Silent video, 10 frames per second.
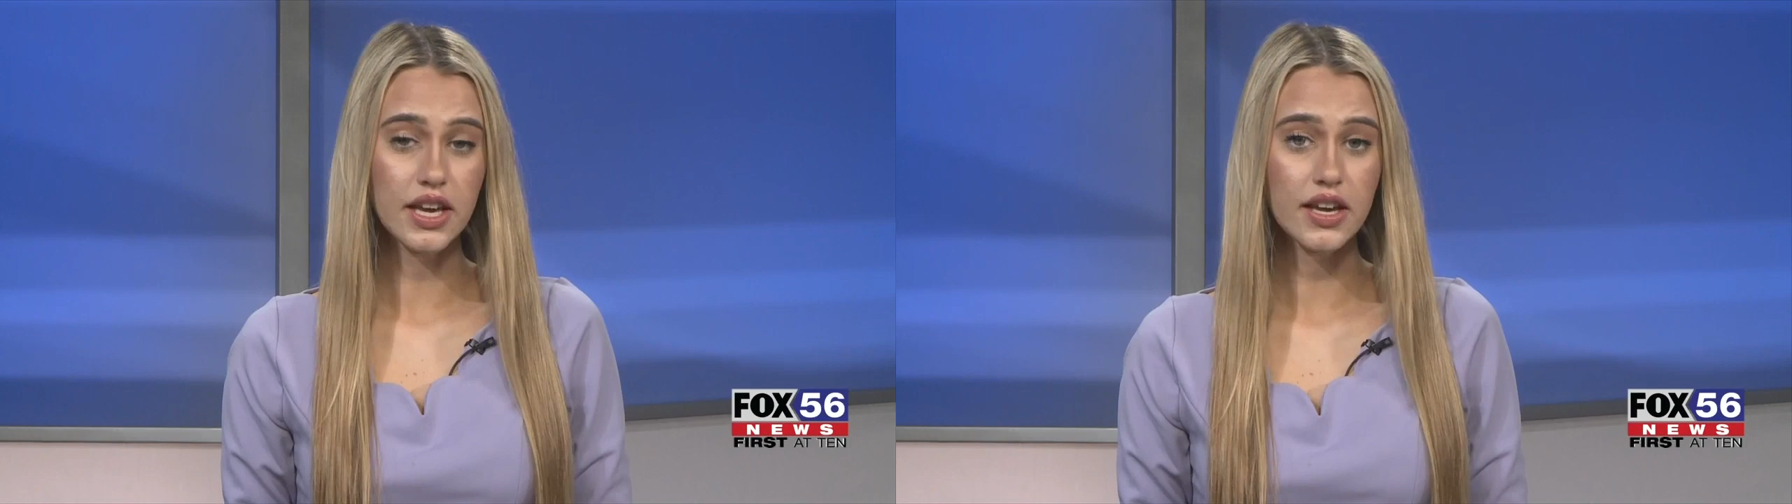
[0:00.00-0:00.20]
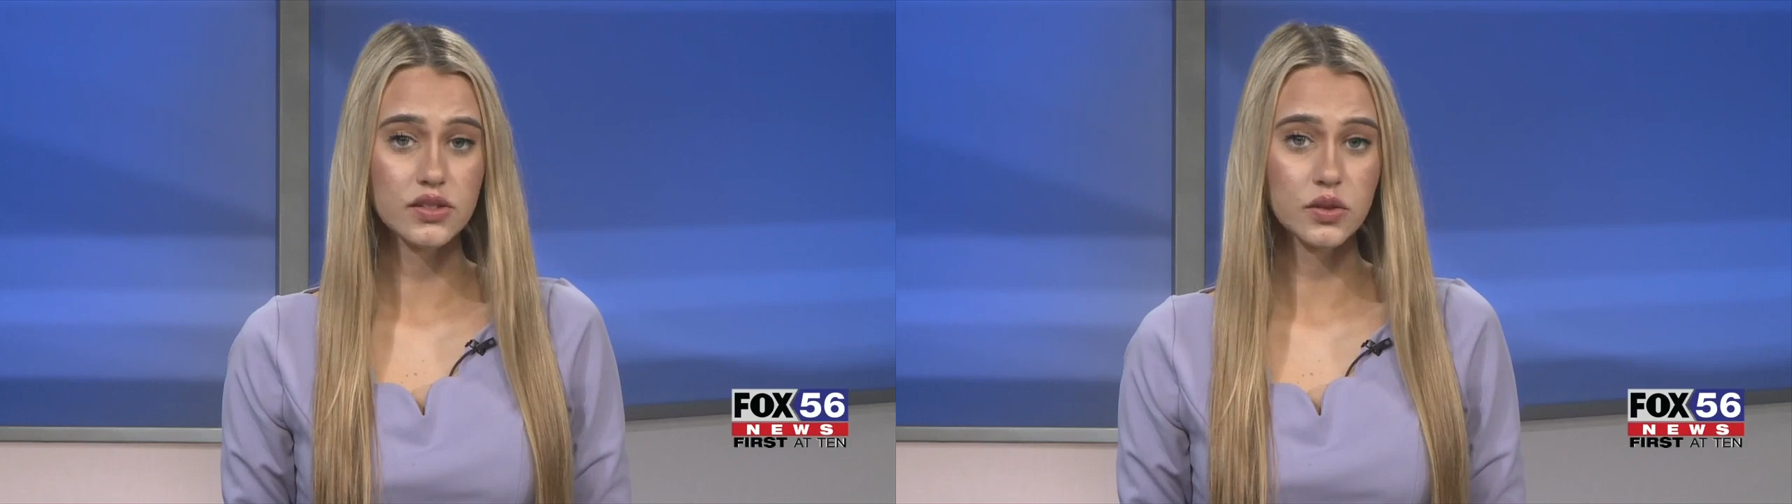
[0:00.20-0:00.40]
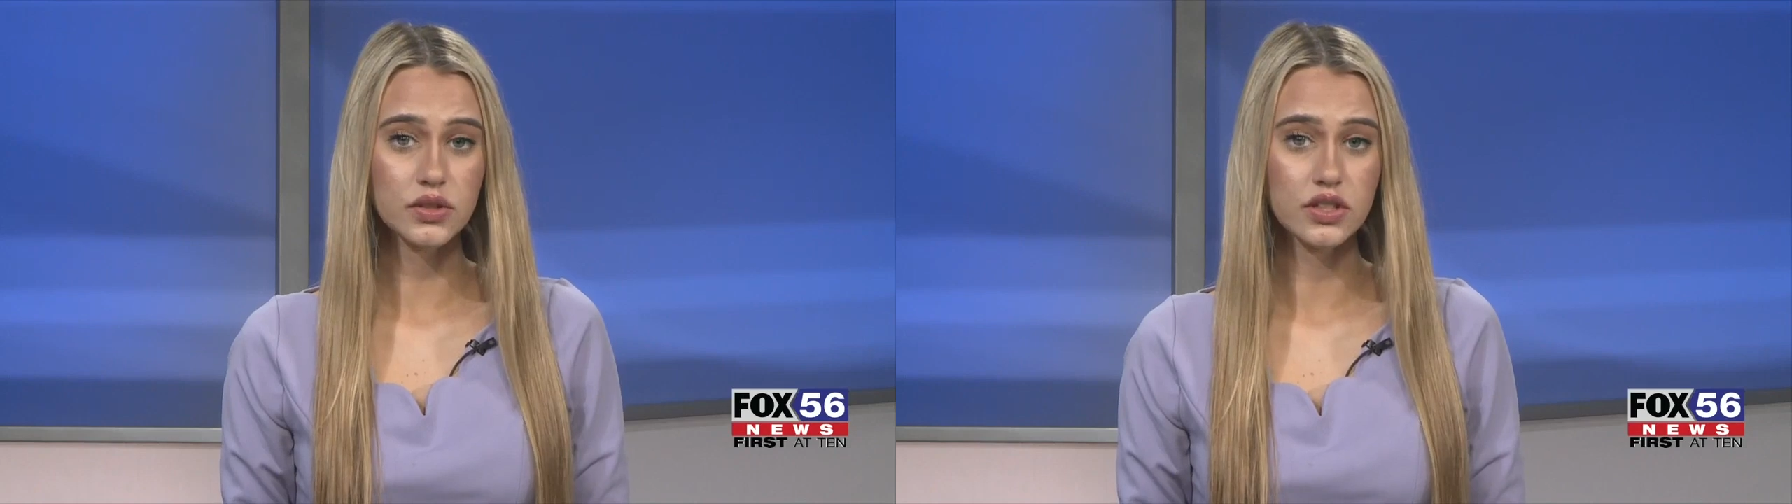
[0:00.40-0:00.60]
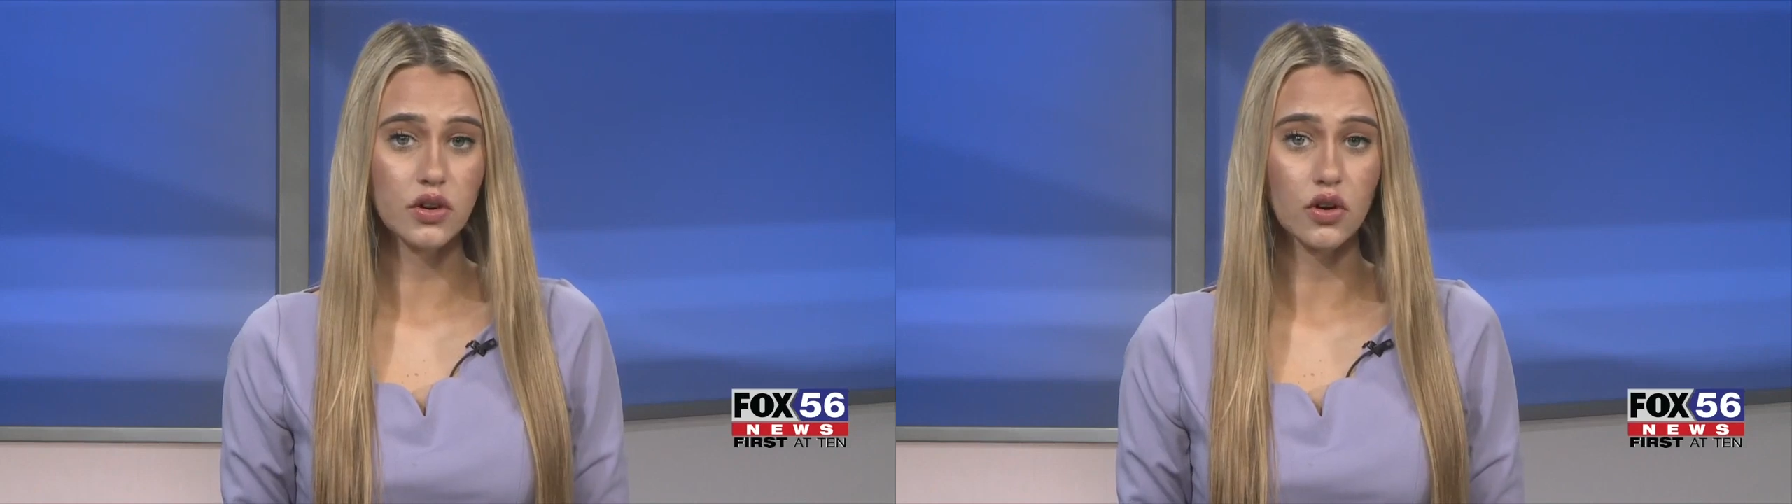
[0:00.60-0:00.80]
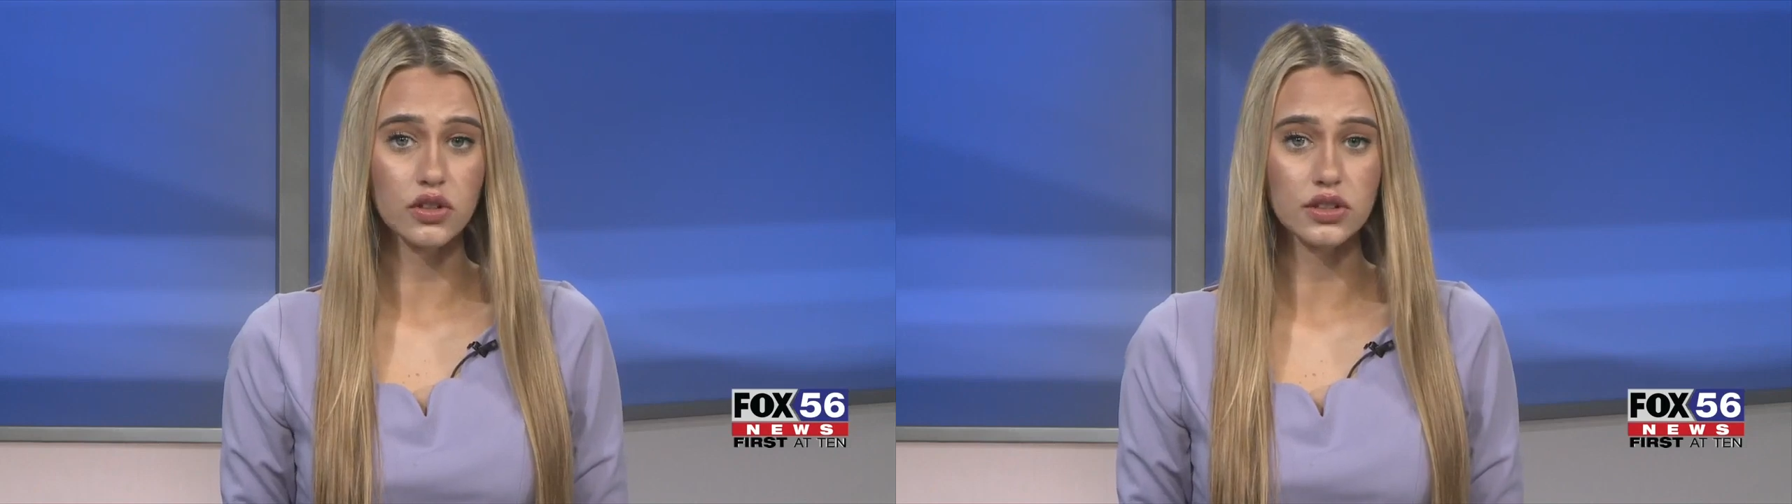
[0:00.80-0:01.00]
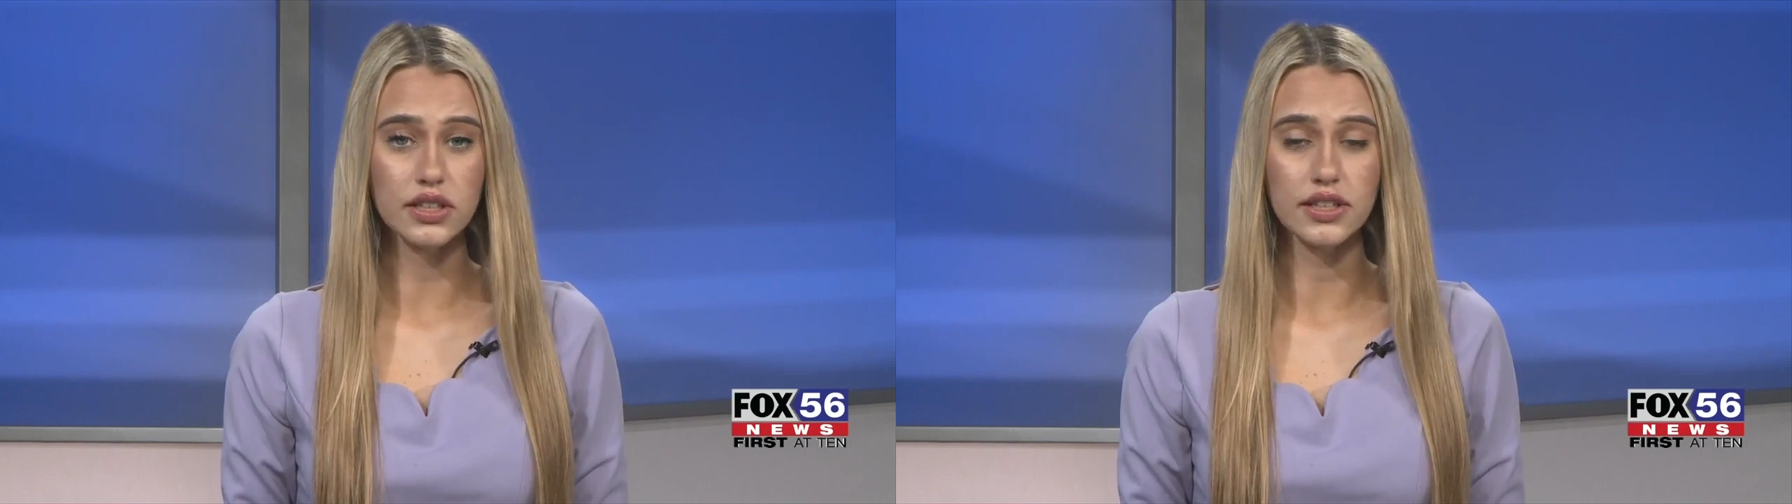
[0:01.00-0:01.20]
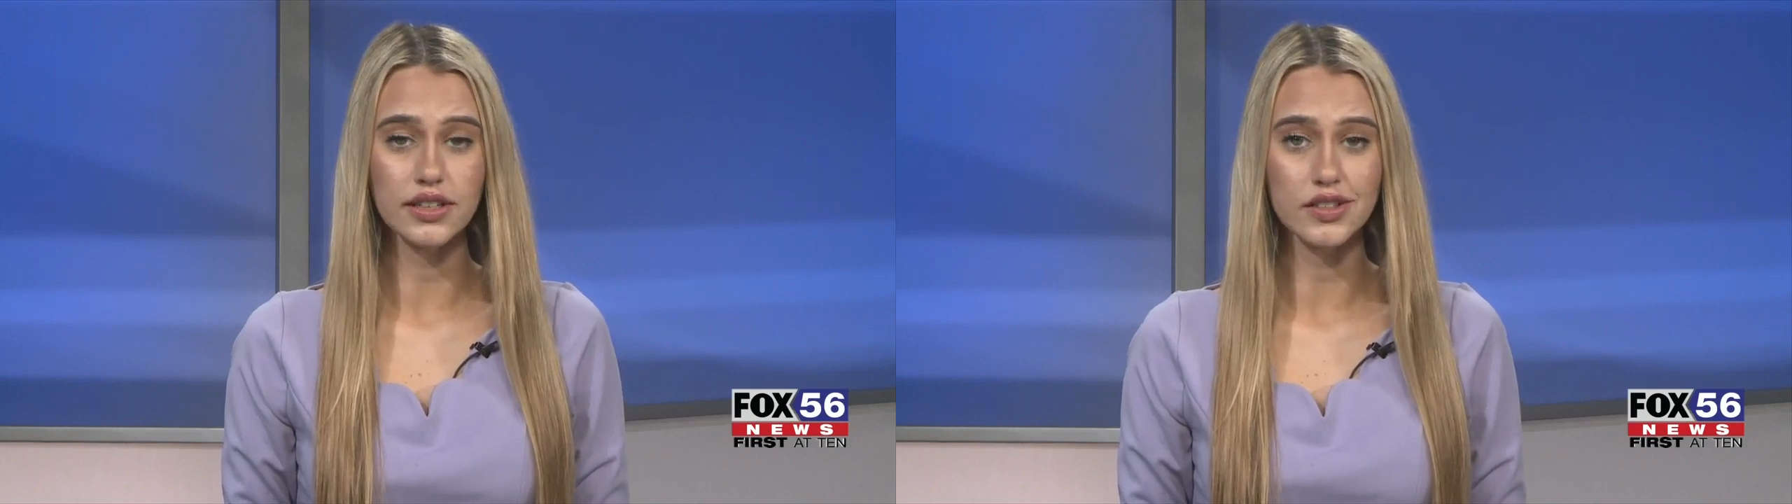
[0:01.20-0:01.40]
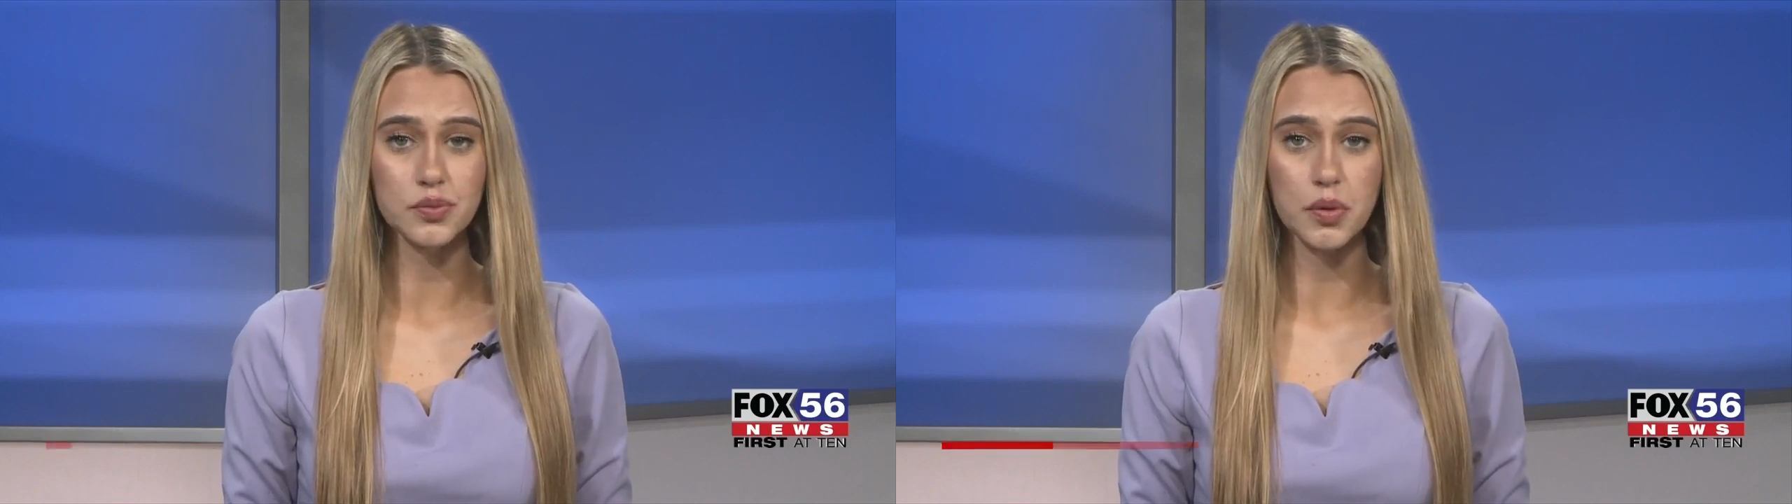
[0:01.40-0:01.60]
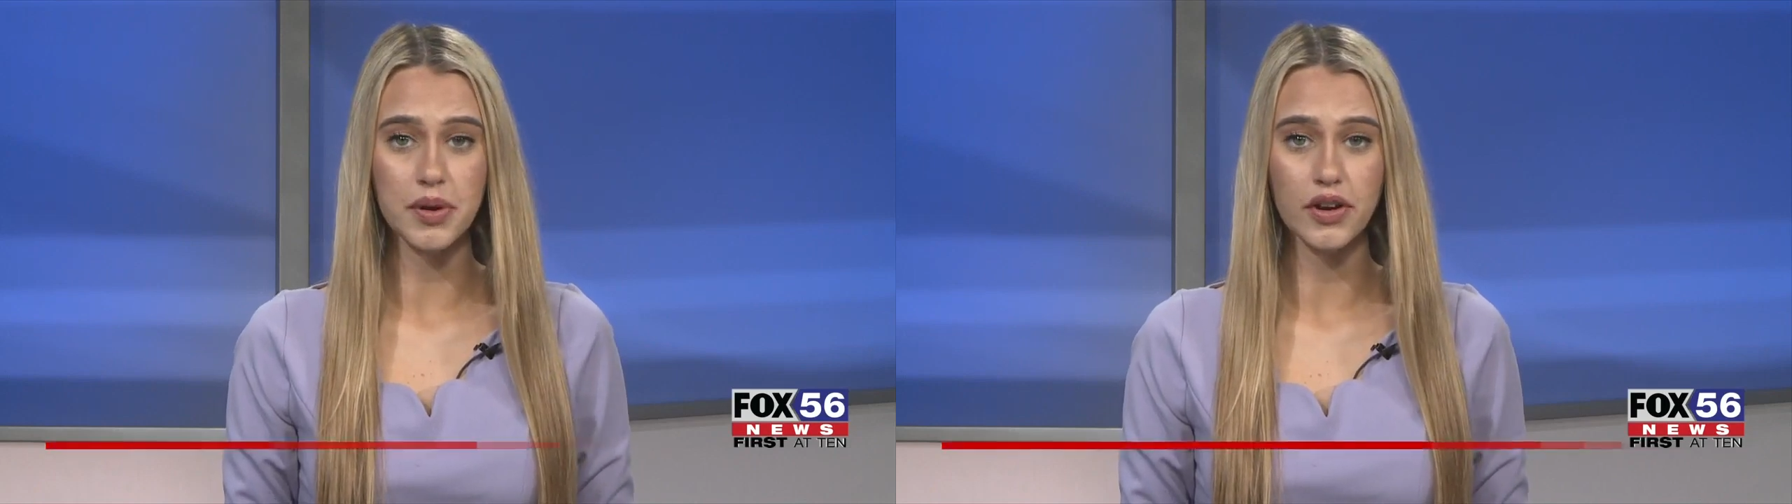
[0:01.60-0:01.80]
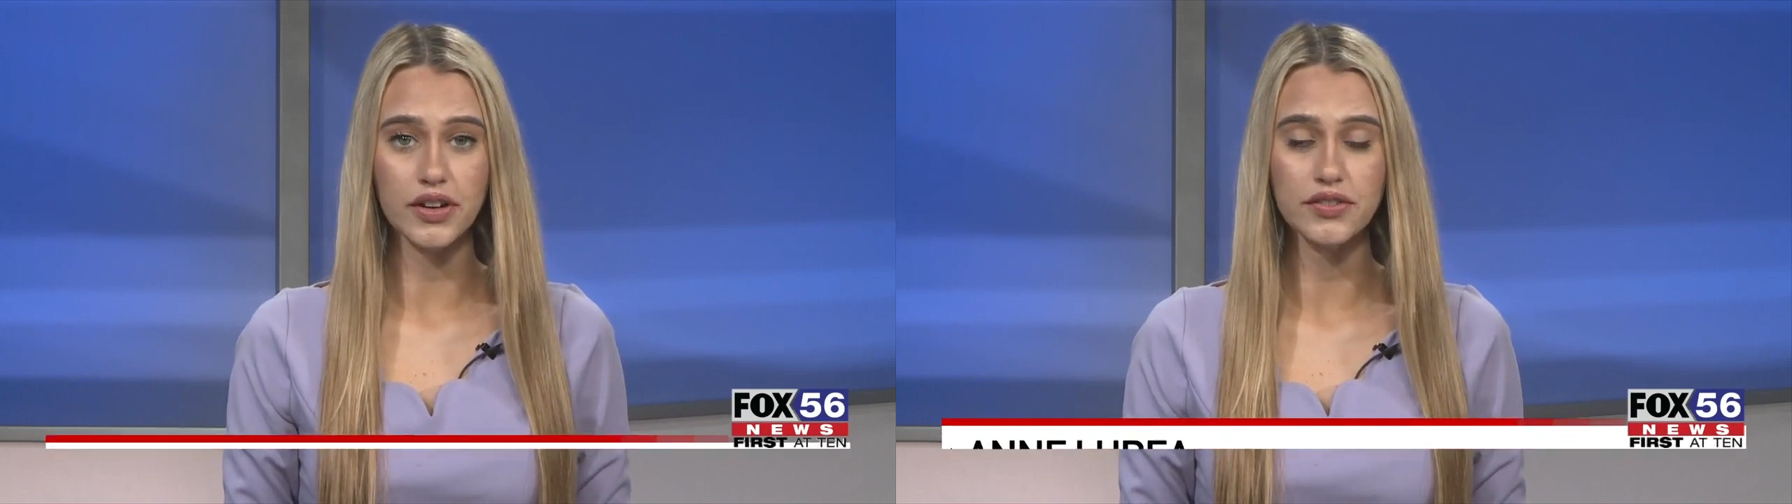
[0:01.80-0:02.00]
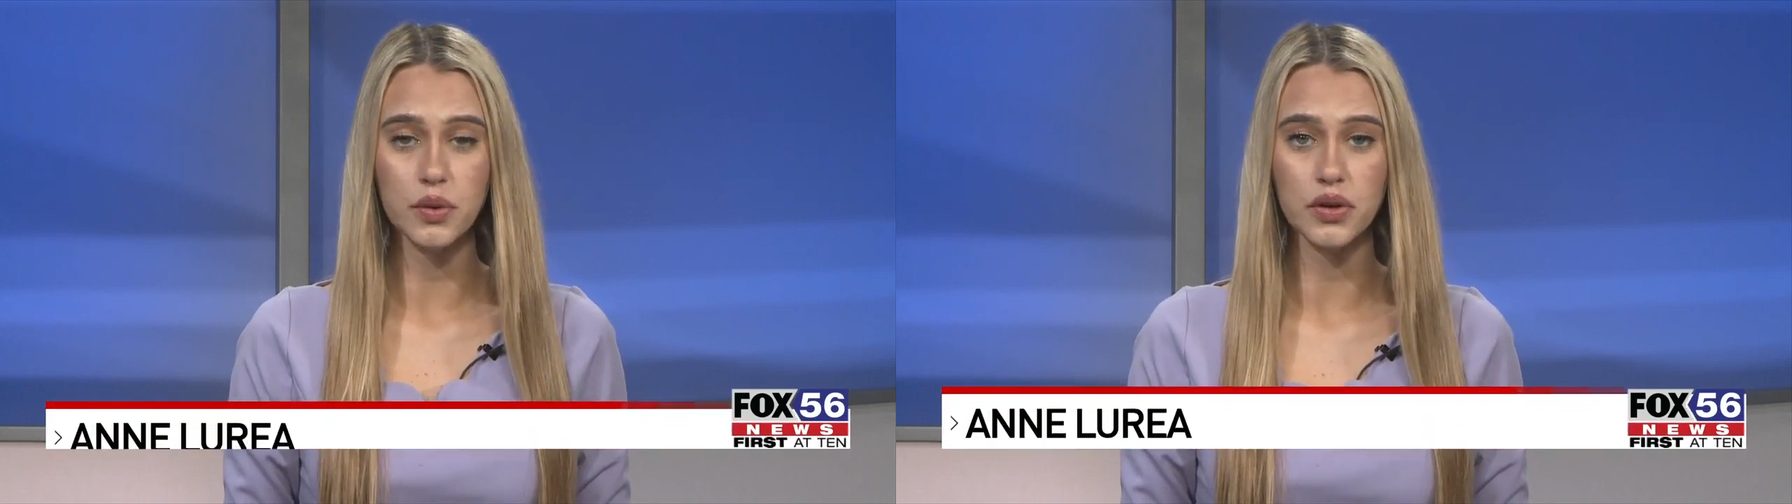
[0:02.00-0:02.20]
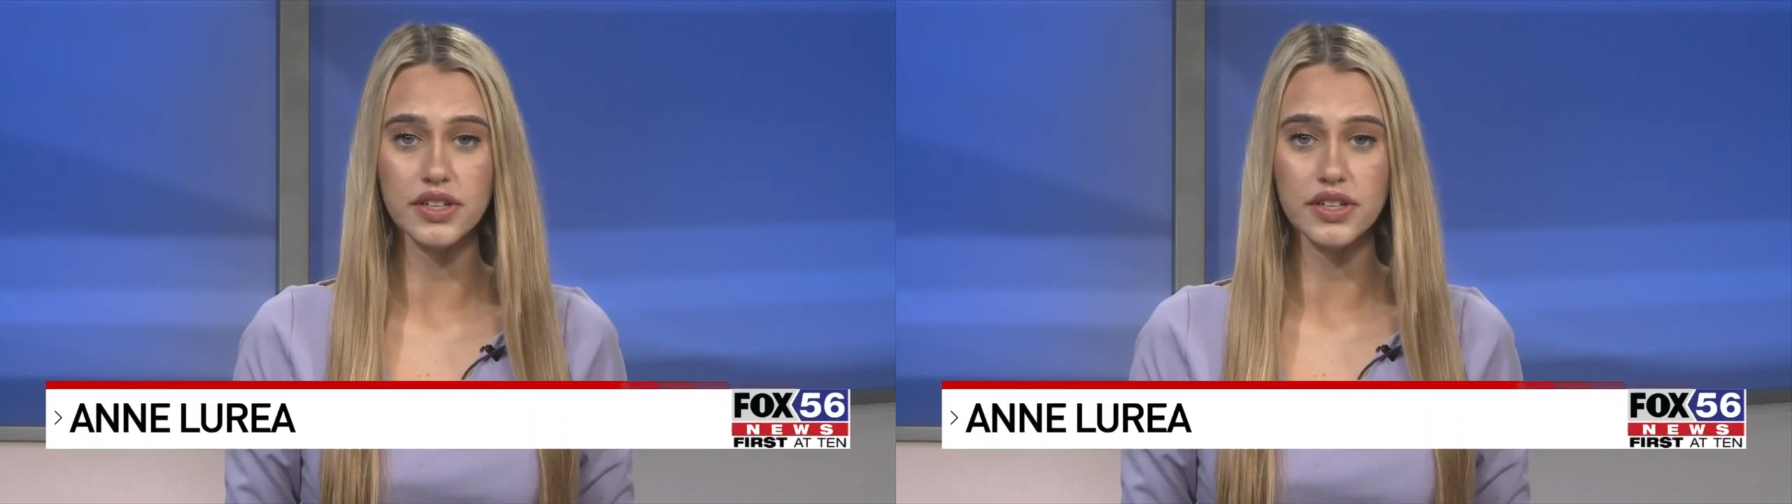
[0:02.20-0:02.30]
Hazleton Art League is preparing for